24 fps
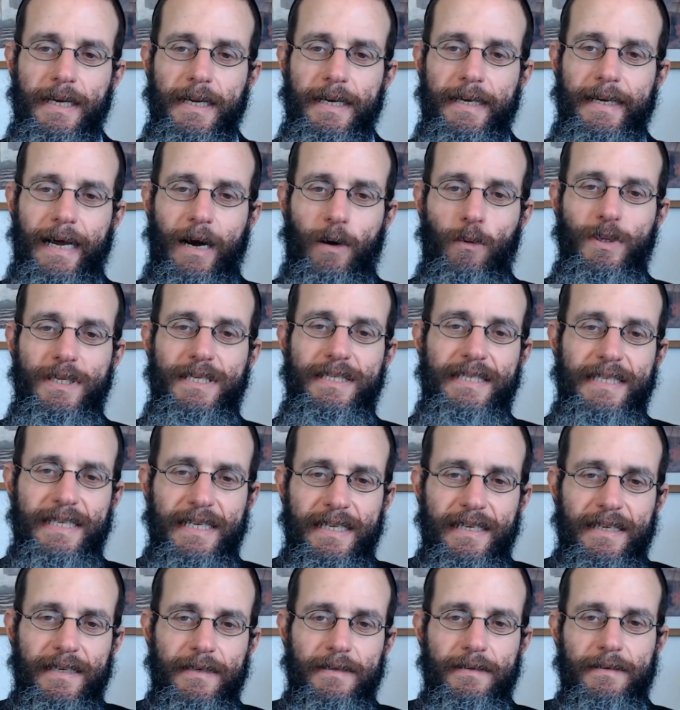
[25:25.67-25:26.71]
Now we
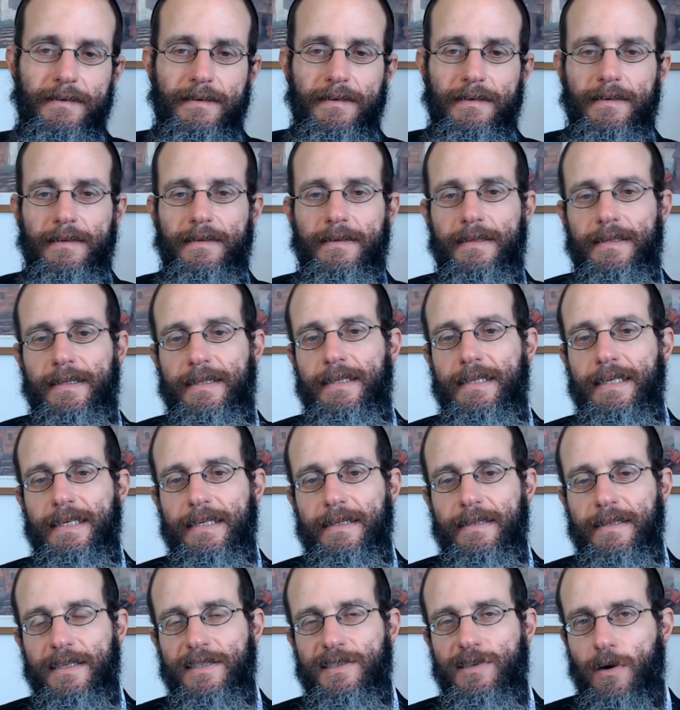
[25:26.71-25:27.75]
see
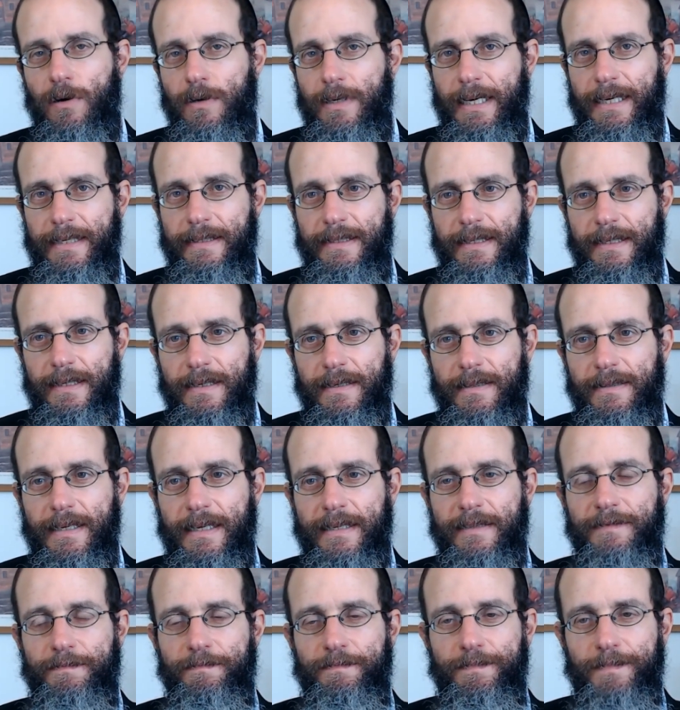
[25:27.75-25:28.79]
this whole idea
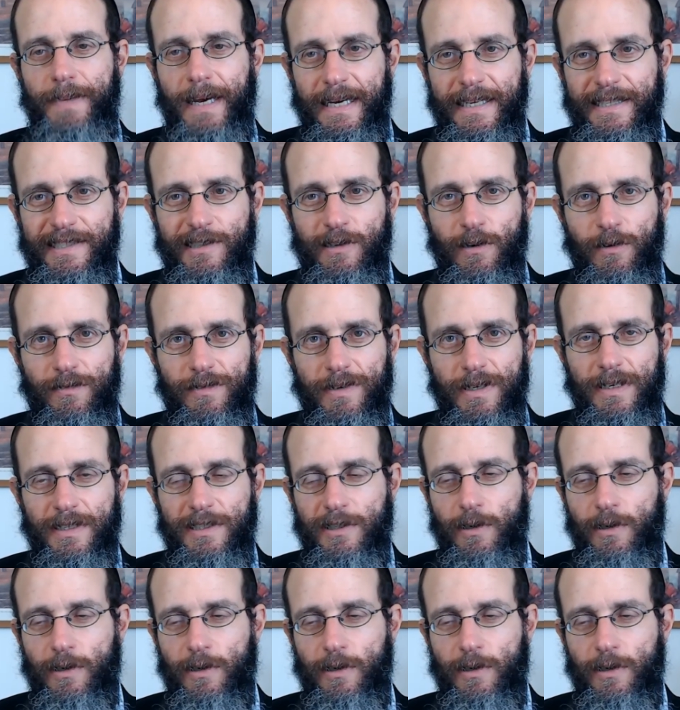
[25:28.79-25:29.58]
that Passover.